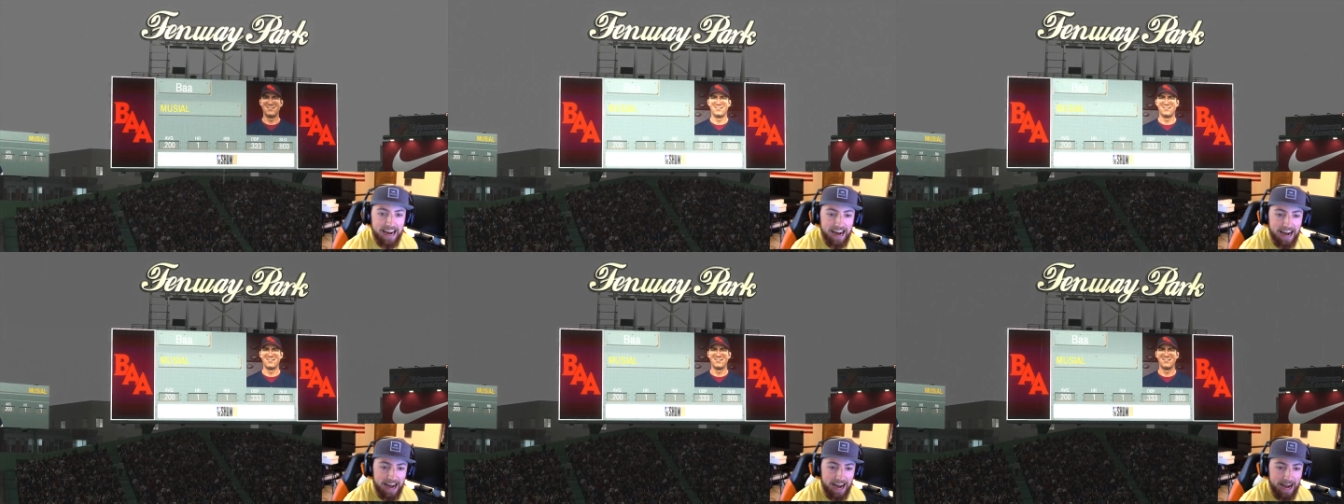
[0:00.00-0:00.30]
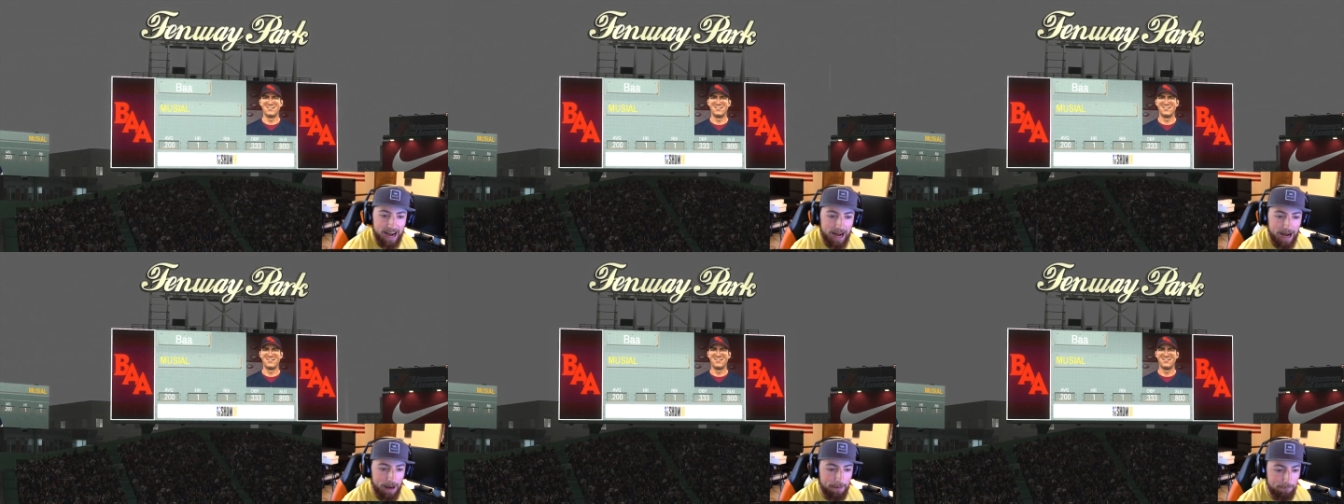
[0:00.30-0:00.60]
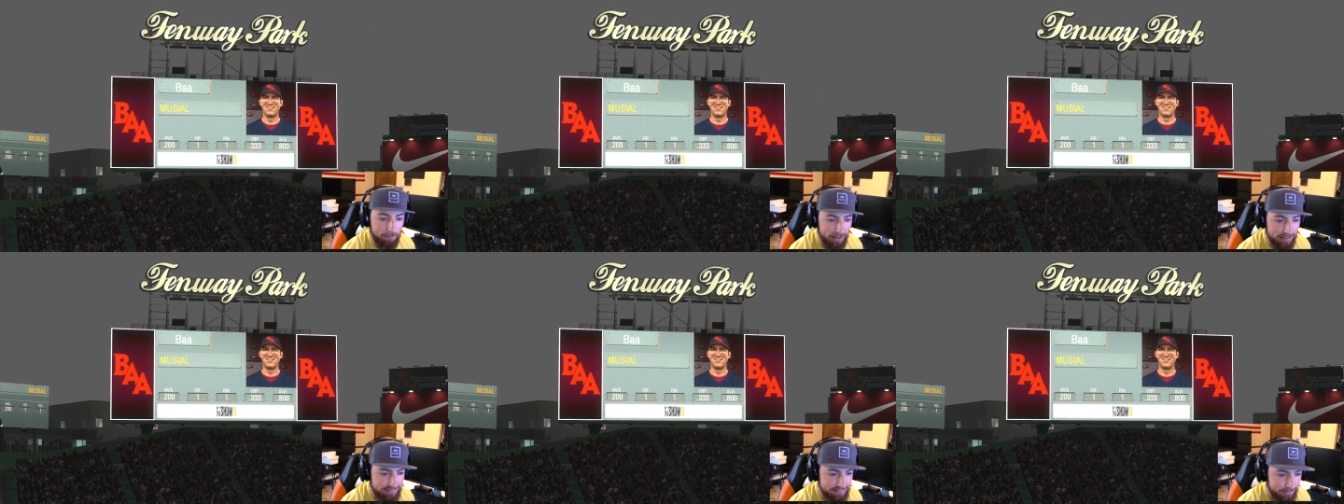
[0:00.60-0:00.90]
But
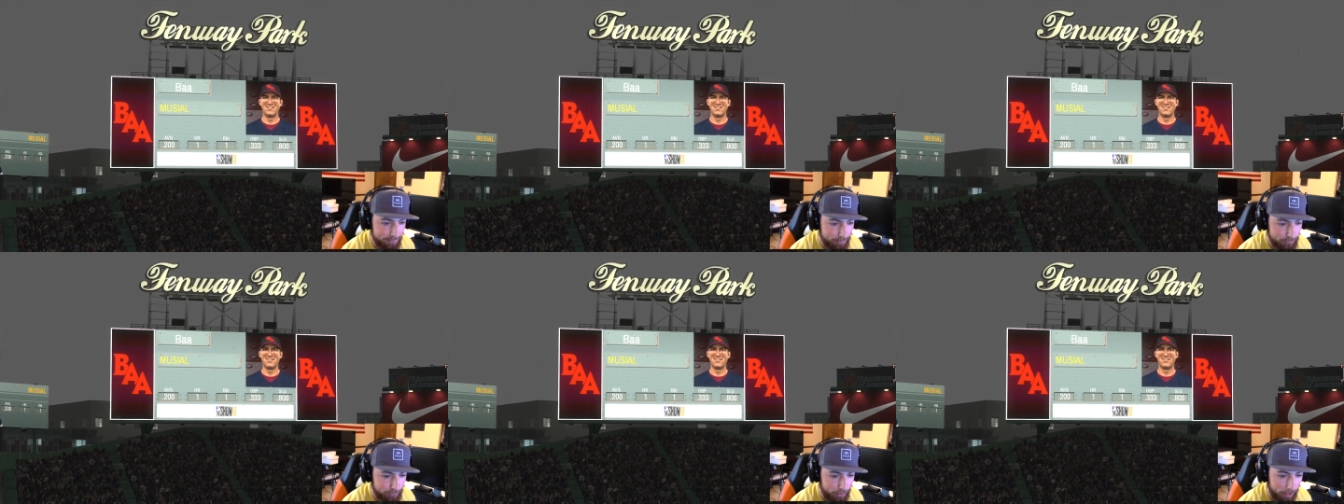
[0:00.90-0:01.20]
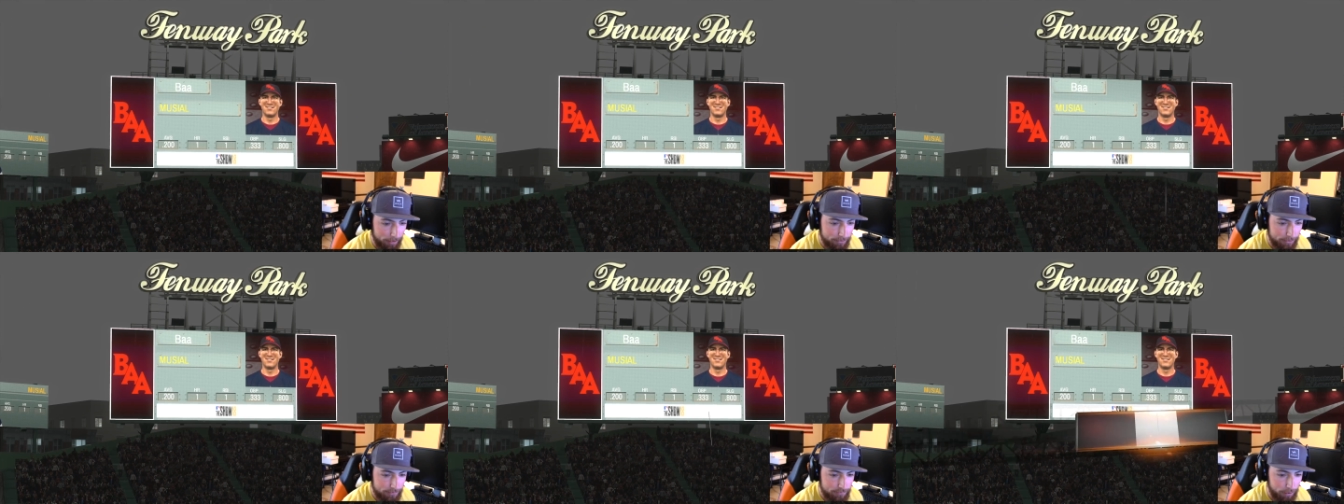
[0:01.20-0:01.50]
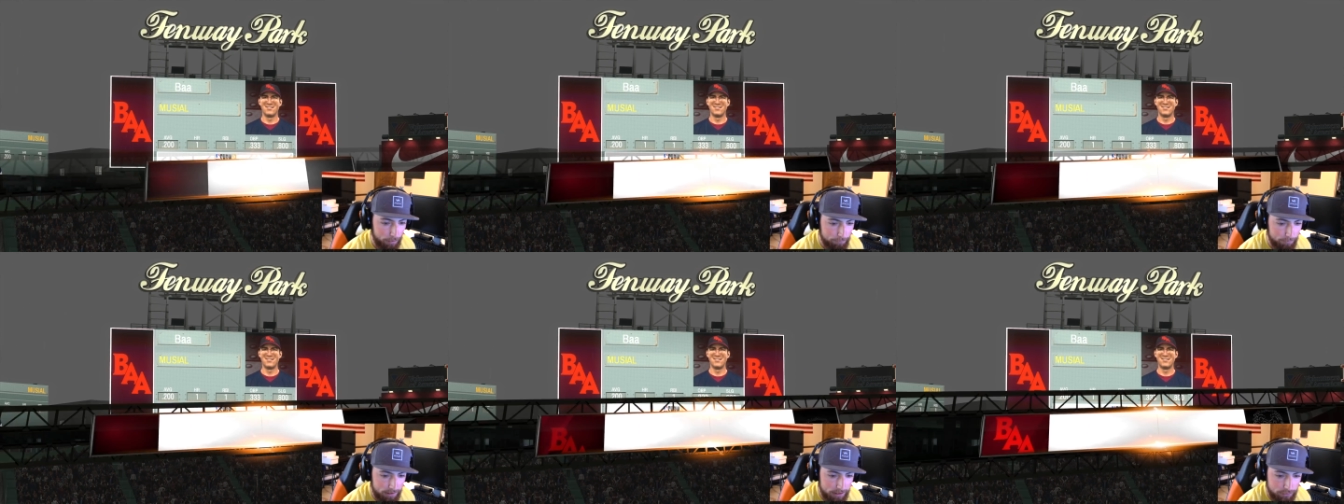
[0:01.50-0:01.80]
let's see what his record is.
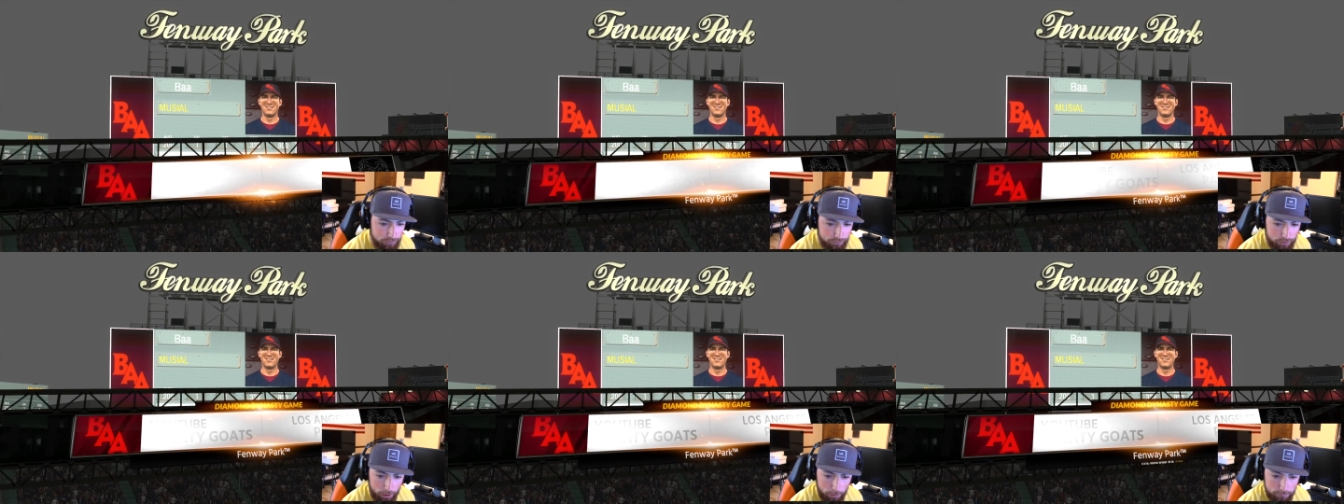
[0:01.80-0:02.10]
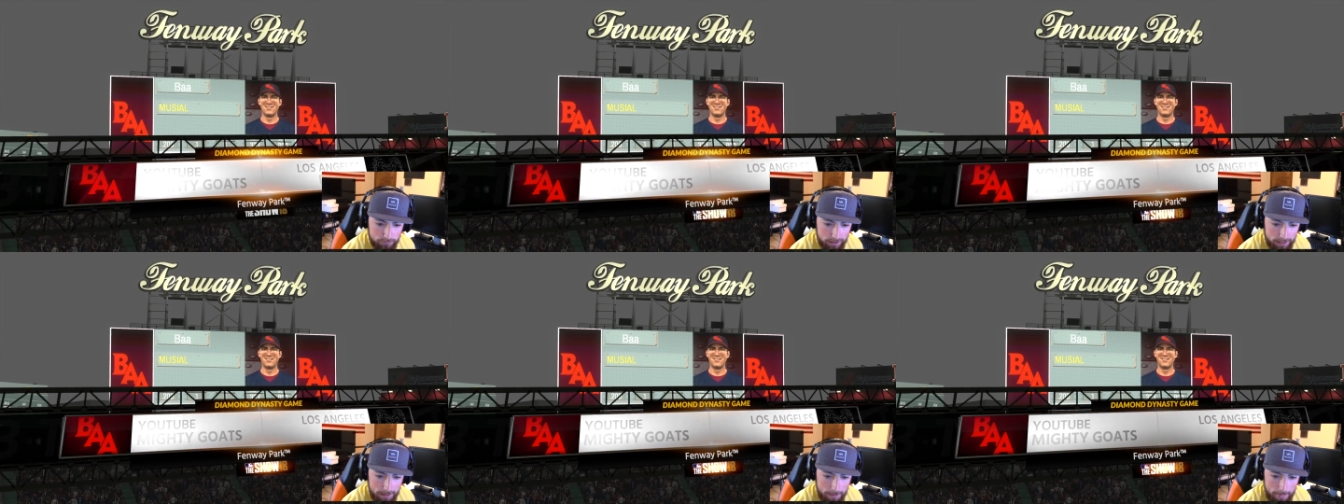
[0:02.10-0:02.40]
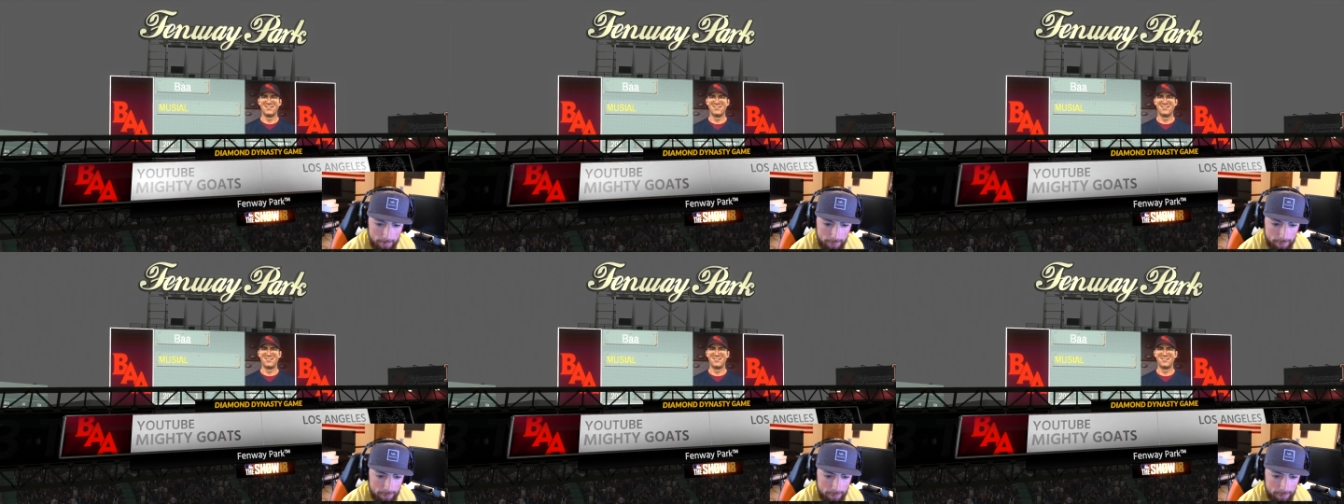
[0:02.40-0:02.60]
Hopefully it shows it.